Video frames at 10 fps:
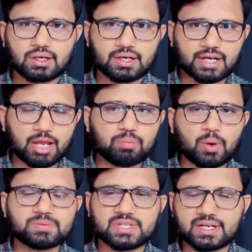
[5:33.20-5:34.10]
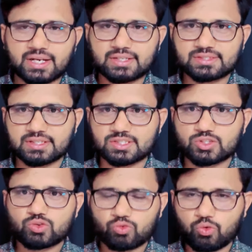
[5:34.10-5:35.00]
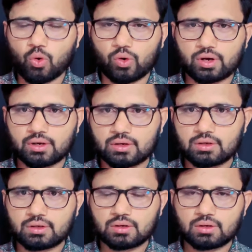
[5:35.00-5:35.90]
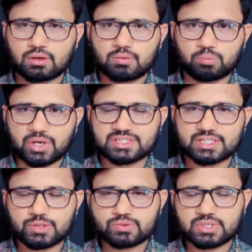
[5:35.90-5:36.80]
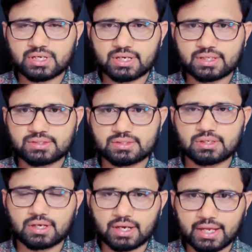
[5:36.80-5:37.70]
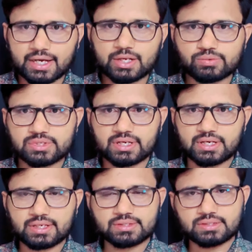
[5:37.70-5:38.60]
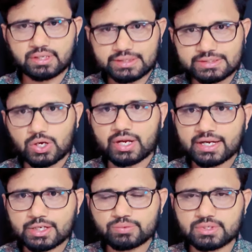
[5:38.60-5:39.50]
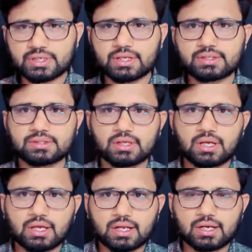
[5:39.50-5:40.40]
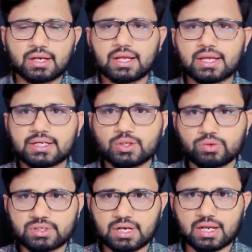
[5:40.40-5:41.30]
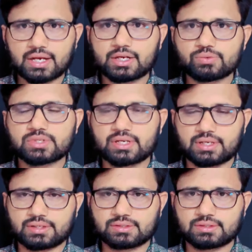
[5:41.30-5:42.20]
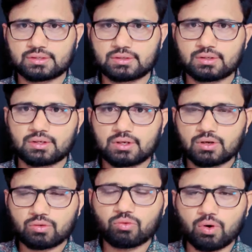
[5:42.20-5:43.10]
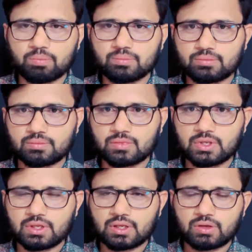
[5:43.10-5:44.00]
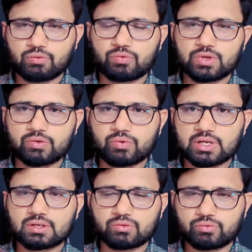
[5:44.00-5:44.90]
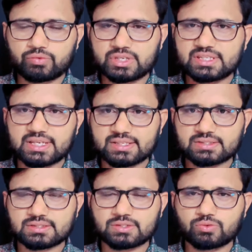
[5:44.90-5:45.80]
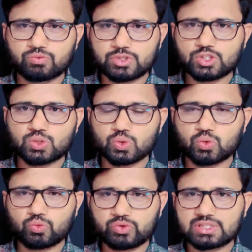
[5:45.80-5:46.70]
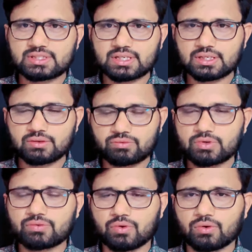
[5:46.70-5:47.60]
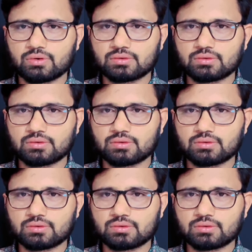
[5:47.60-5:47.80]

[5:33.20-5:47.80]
Type of sentences. Four. Positive sentence, negative sentence, interrogative sentence, negative interrogative sentence. Verb. V1, Vs, V2, V3, V4.